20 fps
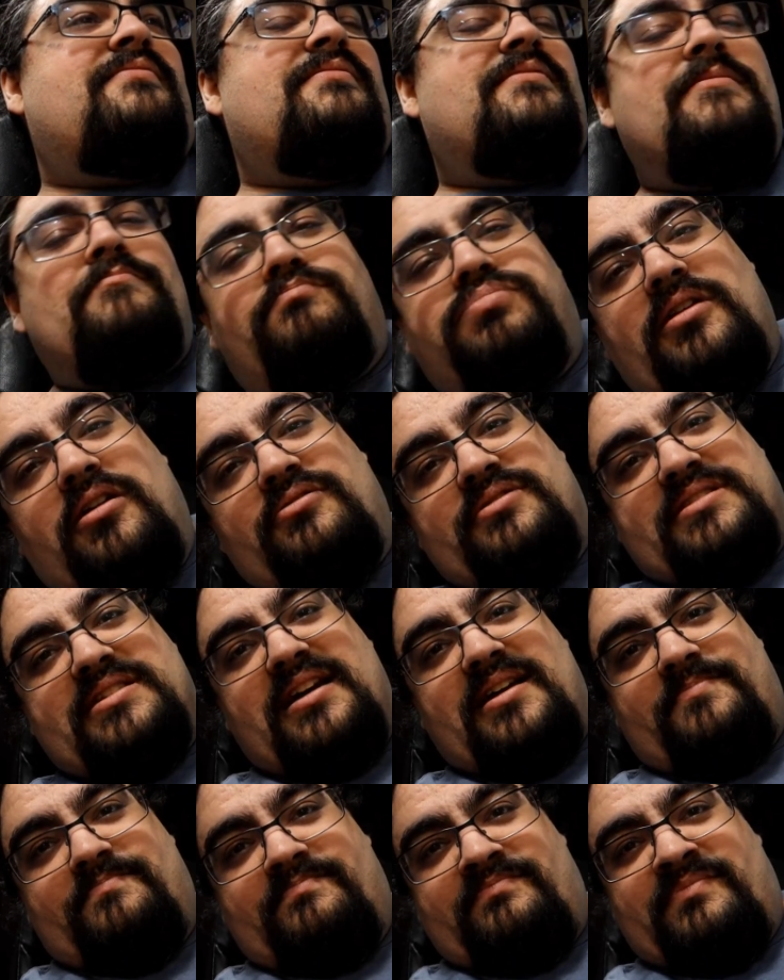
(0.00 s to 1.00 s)
It blows
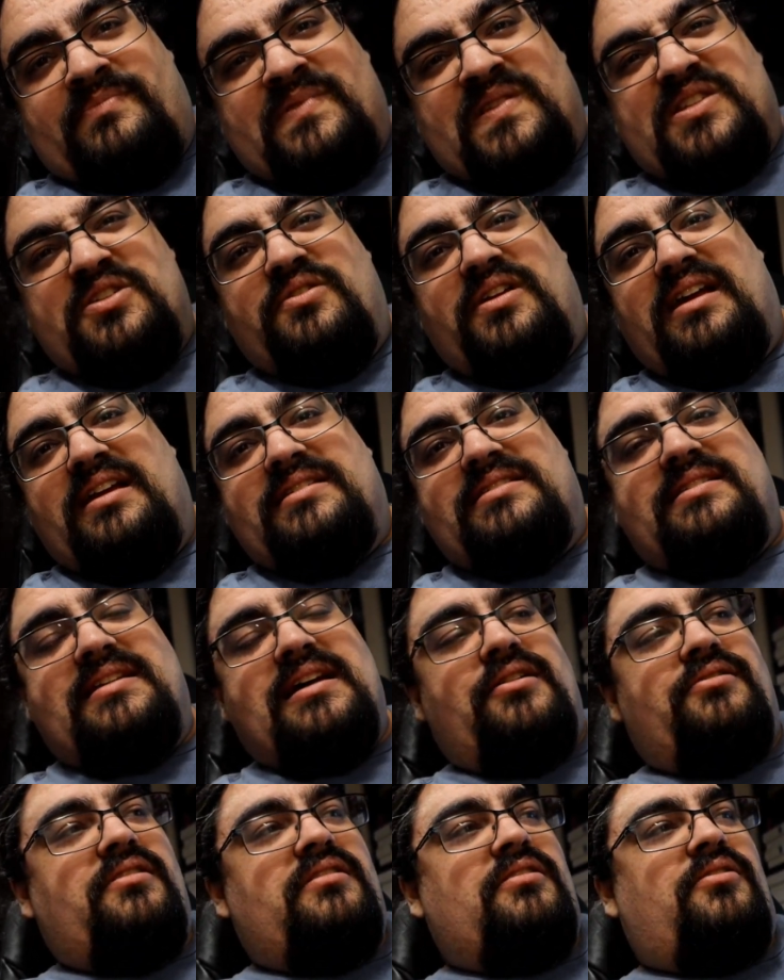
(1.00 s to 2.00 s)
up, Tony gets
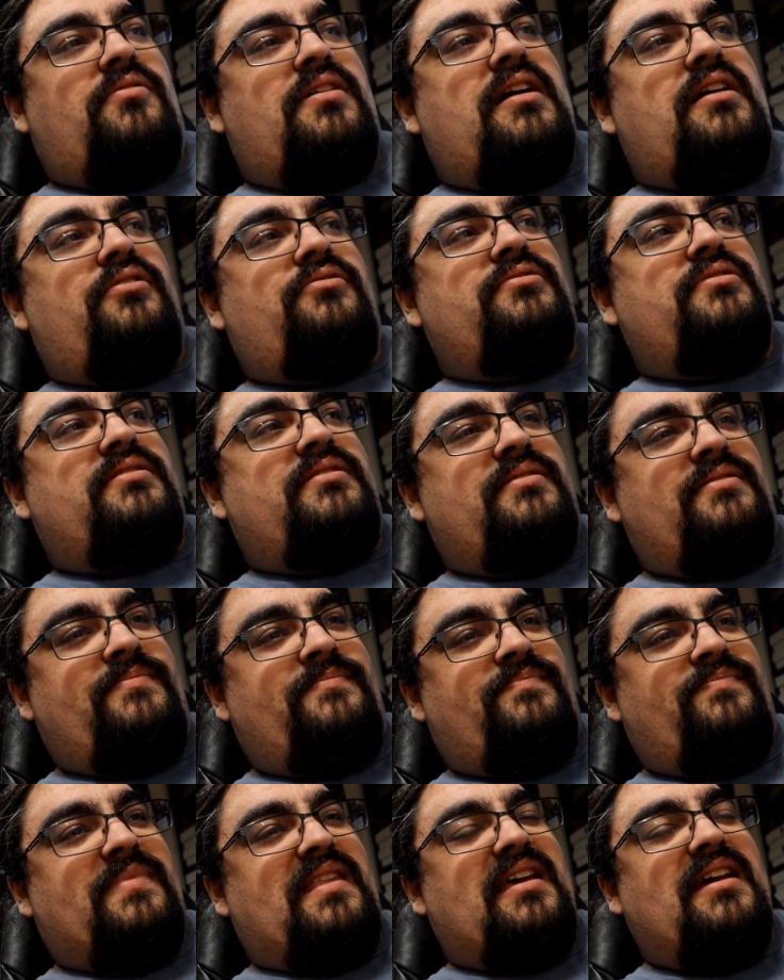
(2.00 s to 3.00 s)
down to the ground,
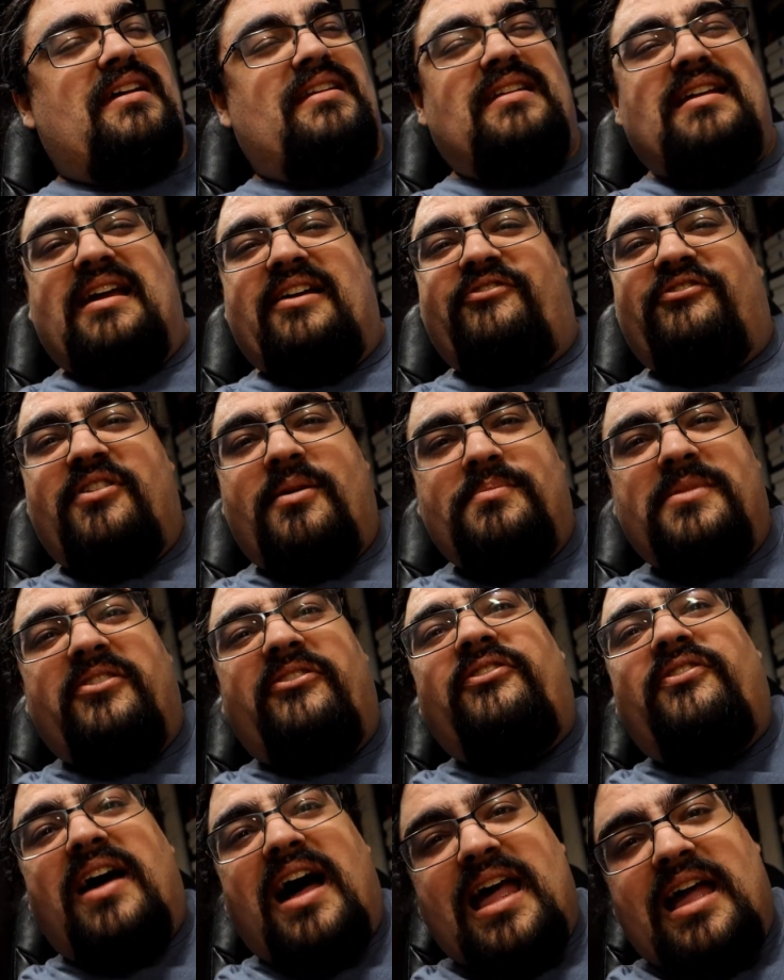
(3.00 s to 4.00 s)
and like from the
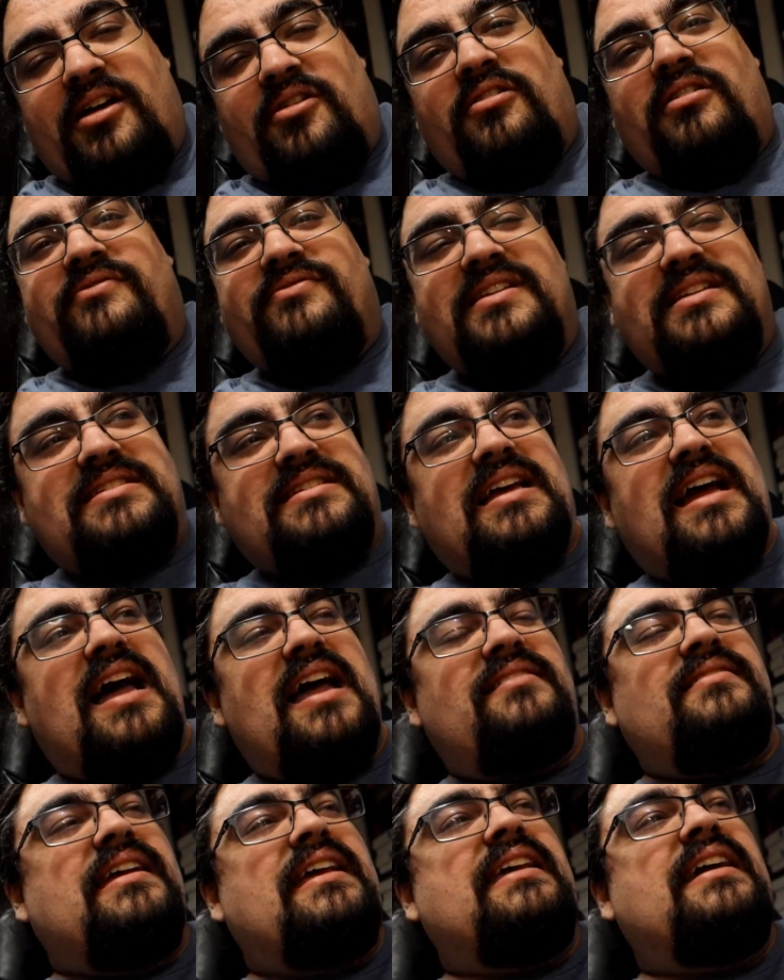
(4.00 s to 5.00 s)
fire of this
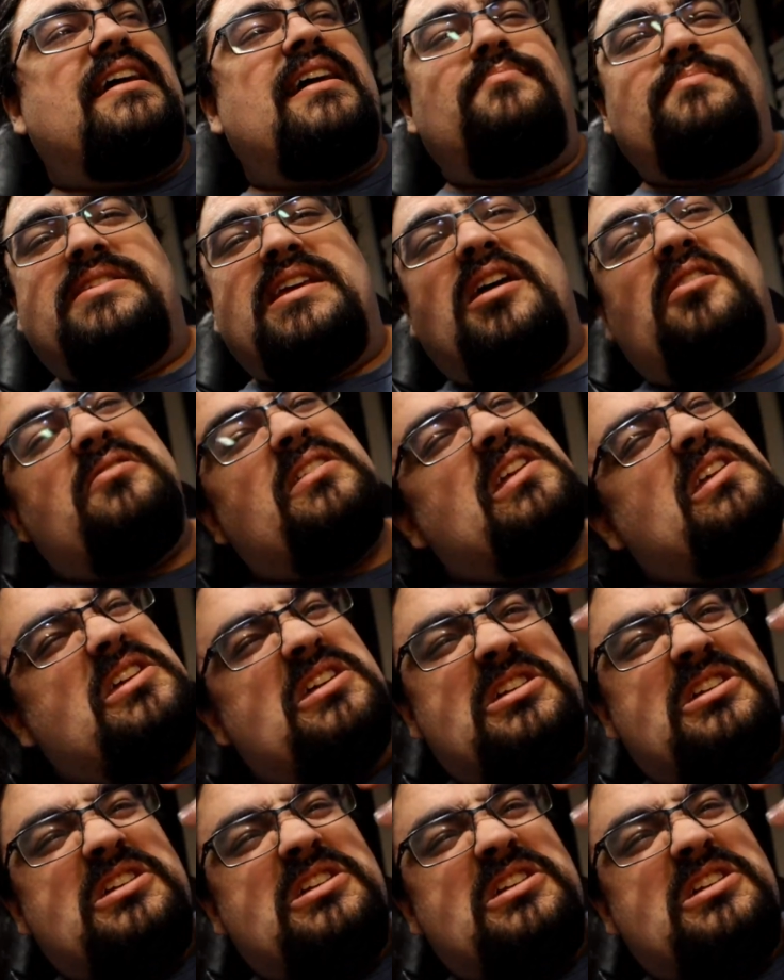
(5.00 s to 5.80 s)
guy, like he comes out